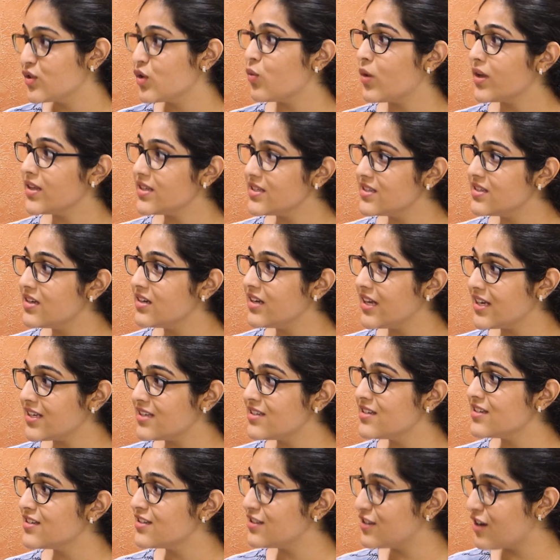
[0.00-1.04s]
So once the
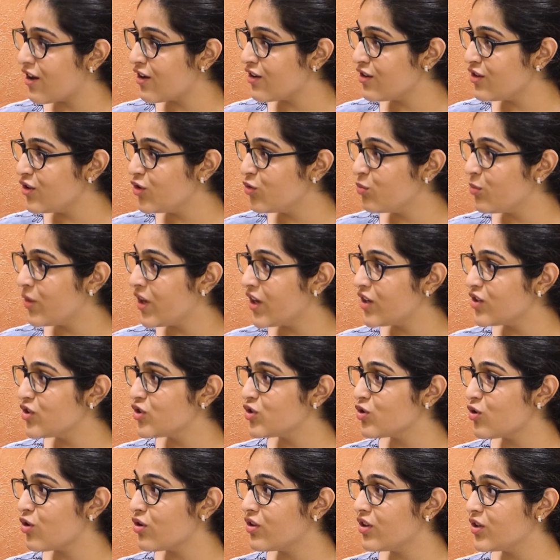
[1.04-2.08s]
test is done, you make
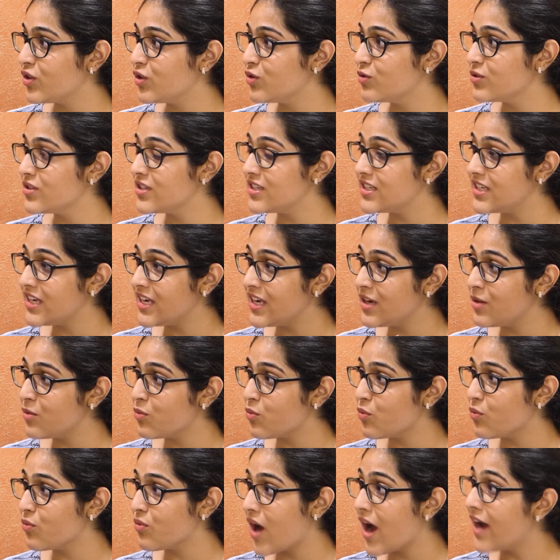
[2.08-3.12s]
sure that you
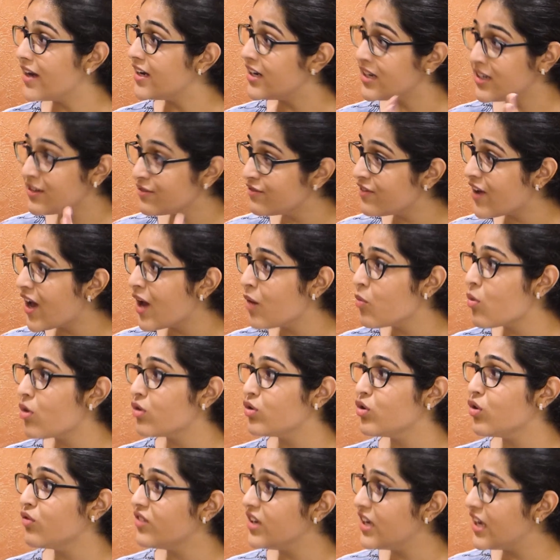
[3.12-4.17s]
identify
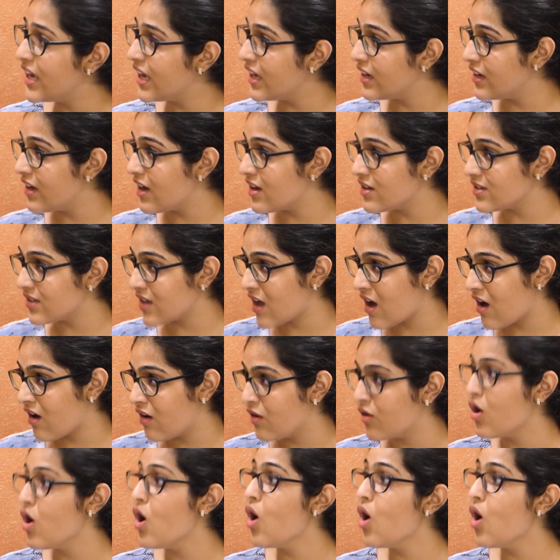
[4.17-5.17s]
what your weak areas are,